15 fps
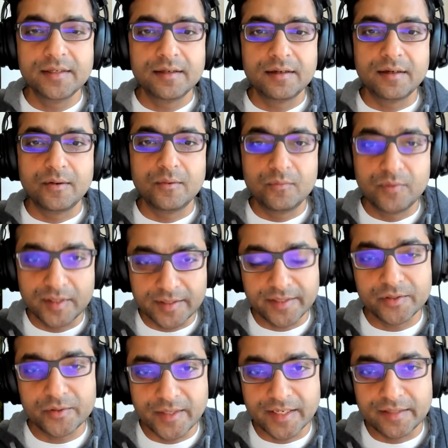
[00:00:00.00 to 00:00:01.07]
uh,
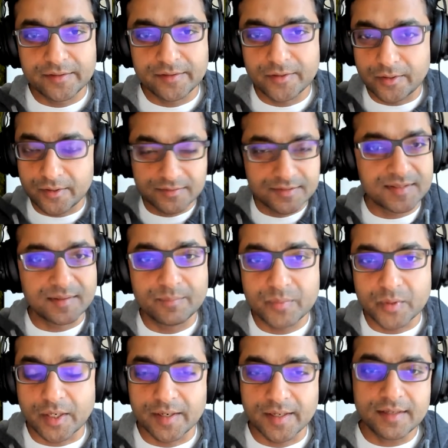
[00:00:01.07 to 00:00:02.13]
working together on some
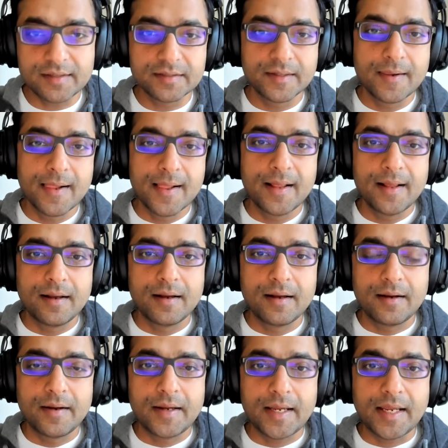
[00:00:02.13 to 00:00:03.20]
product
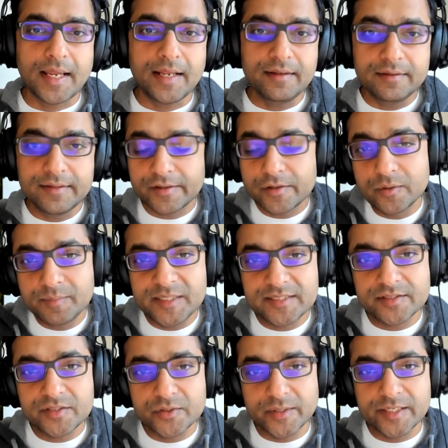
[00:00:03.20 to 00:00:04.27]
uh, and there could be
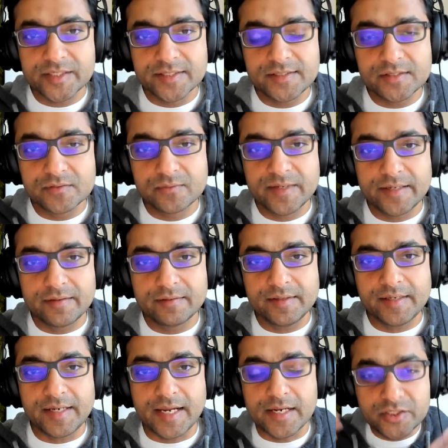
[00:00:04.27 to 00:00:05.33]
situations where
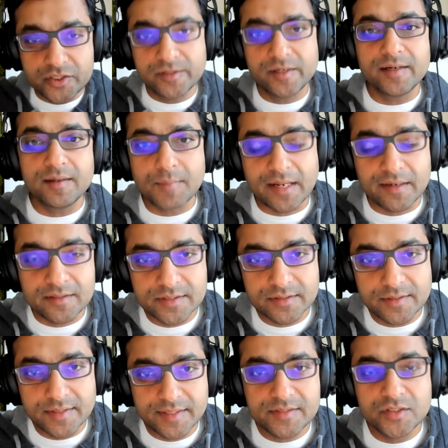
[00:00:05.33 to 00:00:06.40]
the engineering manager
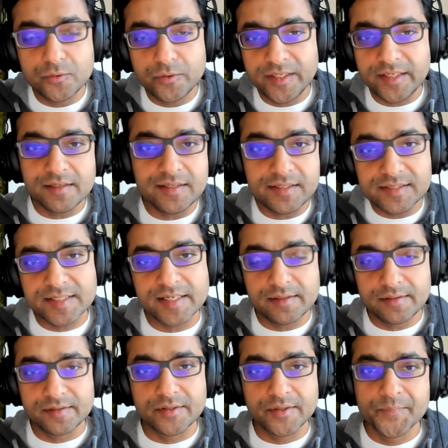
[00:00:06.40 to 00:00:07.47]
is uniquely
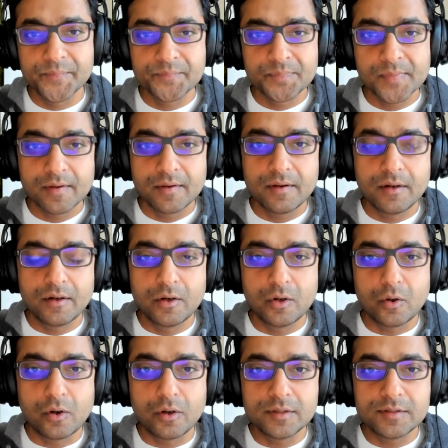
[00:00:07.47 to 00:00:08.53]
skilled uh,
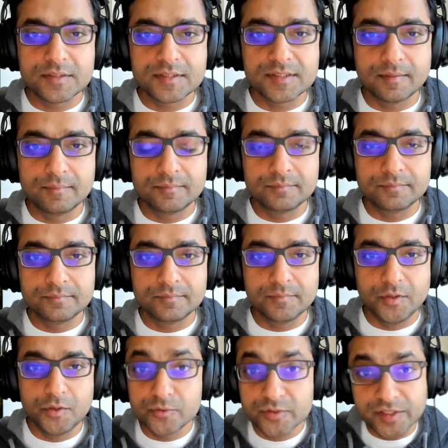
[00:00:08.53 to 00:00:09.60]
on some
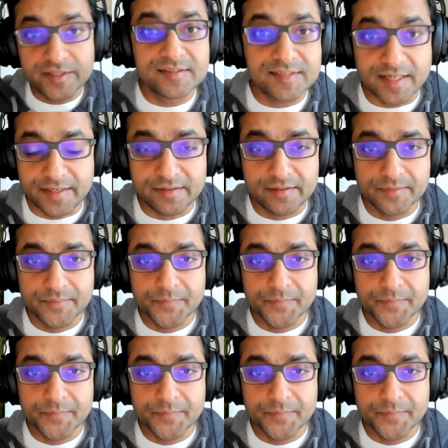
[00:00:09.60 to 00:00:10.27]
user insight.